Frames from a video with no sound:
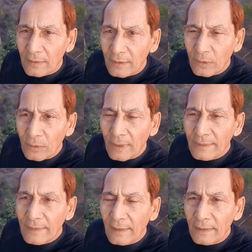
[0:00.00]
they don't know
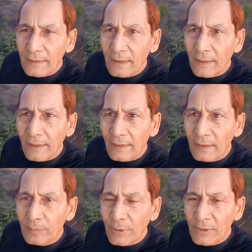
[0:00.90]
exactly the
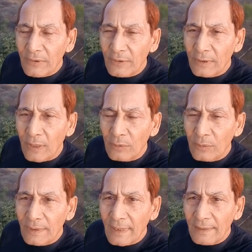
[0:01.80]
correct procedure how
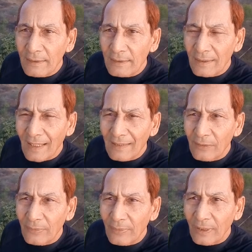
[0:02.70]
to attain it, and
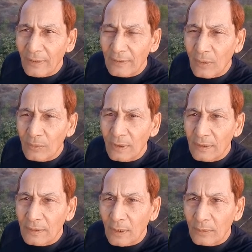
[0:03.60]
they fail thousands
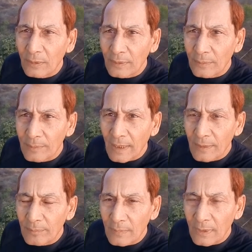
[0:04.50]
and thousands of times.
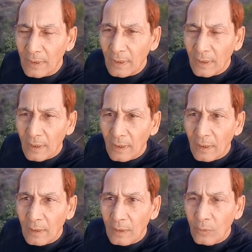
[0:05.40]

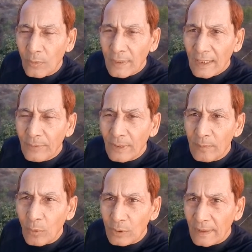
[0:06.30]
Who can fail
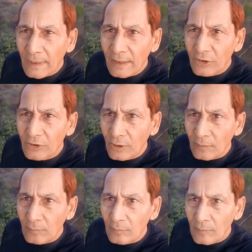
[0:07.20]
more than
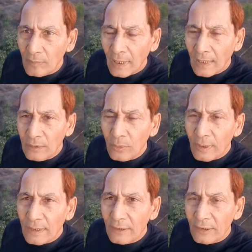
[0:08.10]
addition, and who
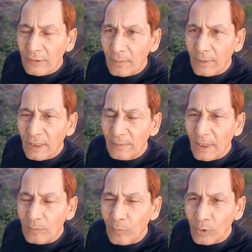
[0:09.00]
can discover,
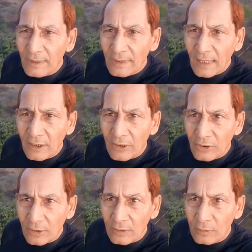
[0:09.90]
invent more than
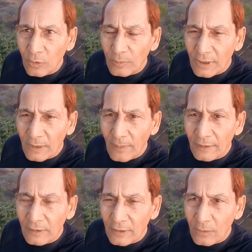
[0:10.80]
addition, Thomas Alva
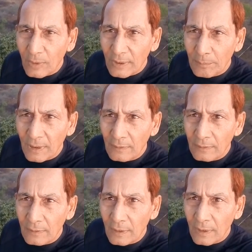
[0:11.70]
Edison, what I mean?